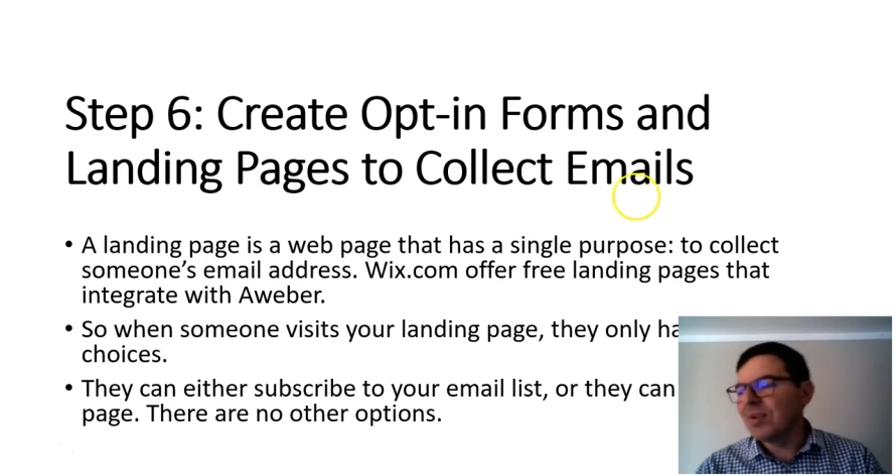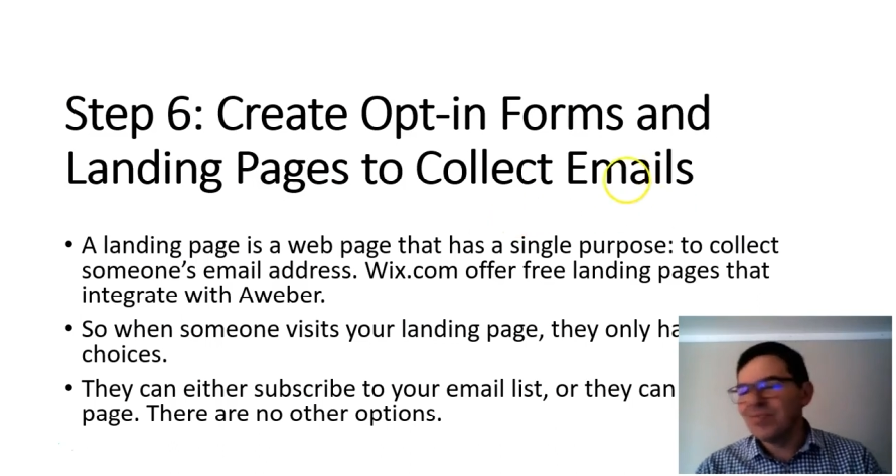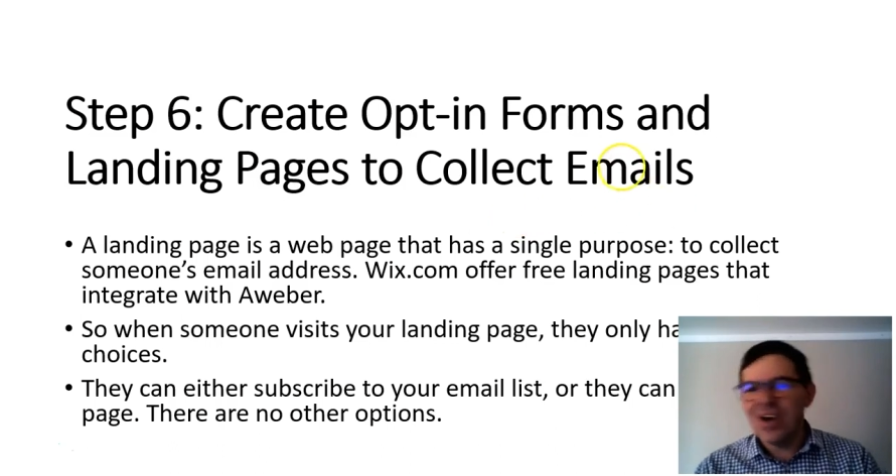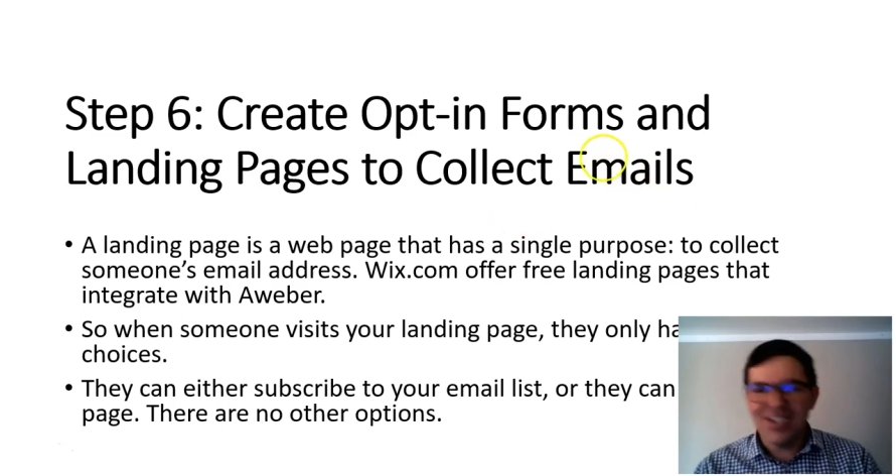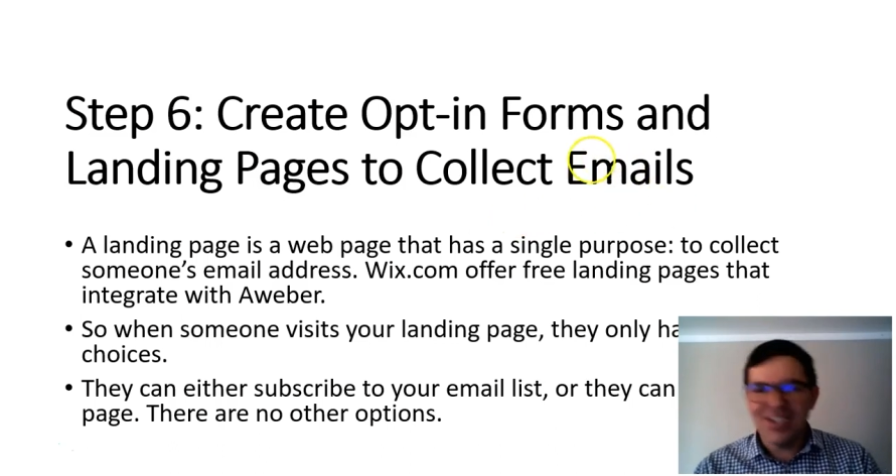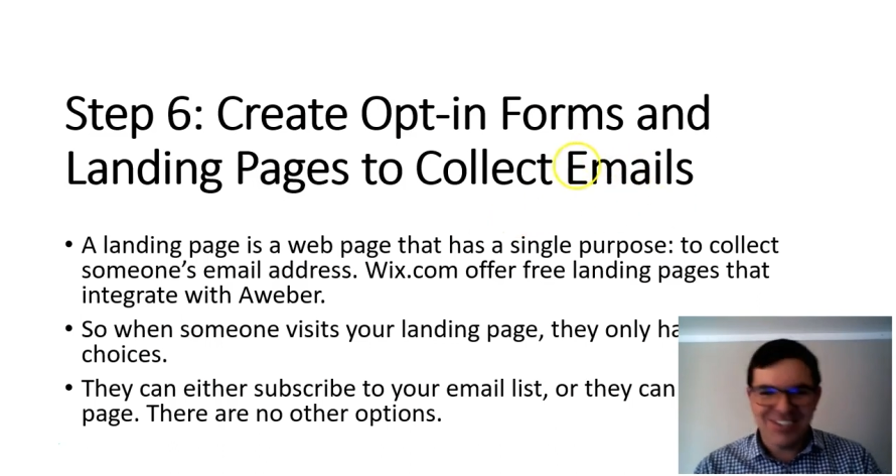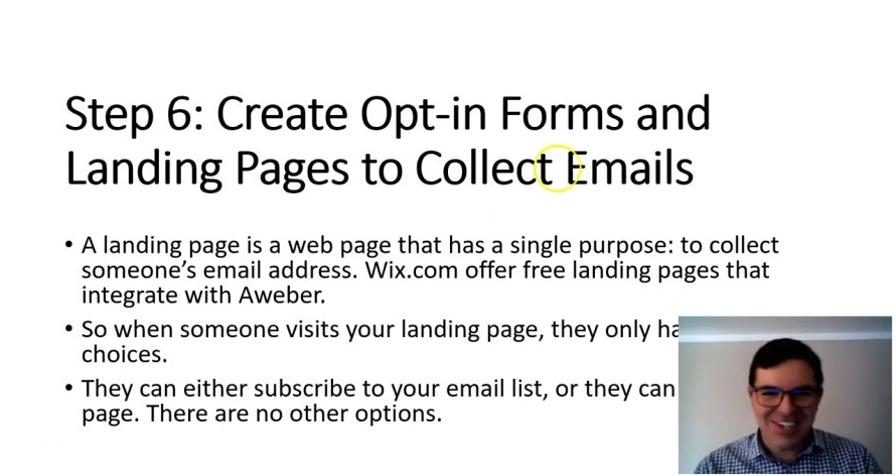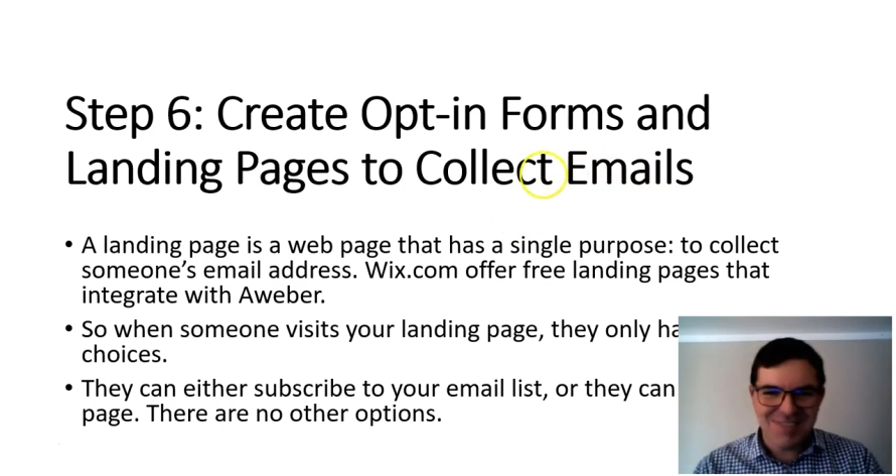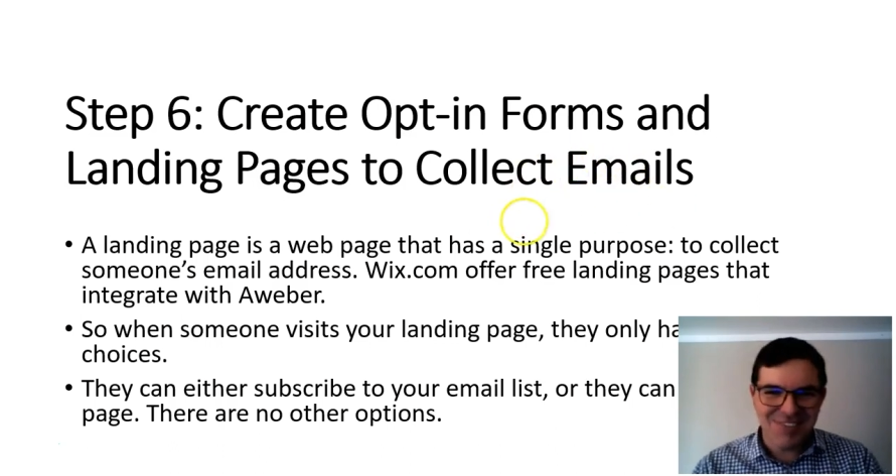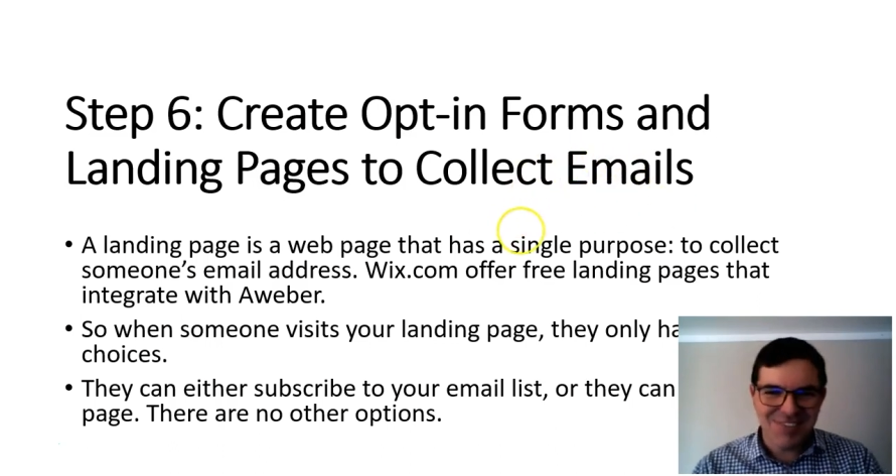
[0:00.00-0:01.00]
phone is
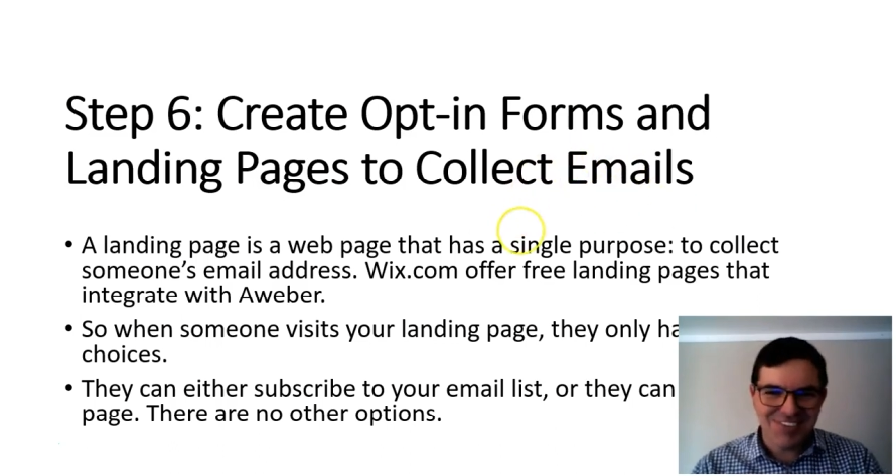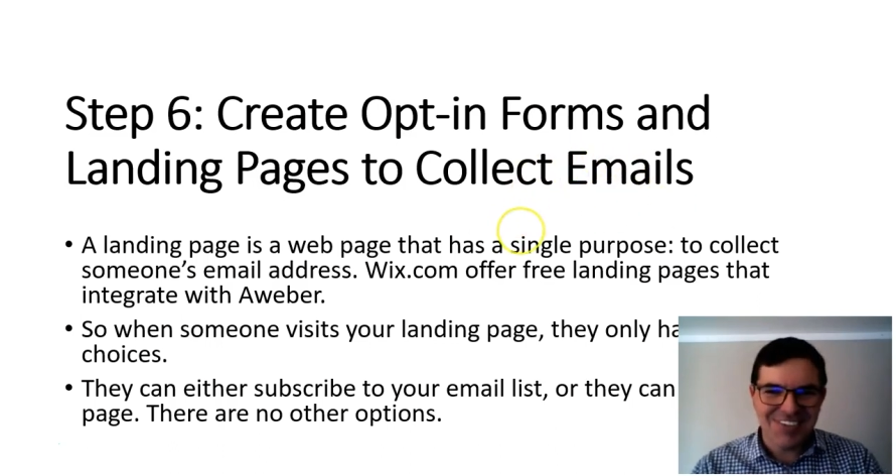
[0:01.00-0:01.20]
keep on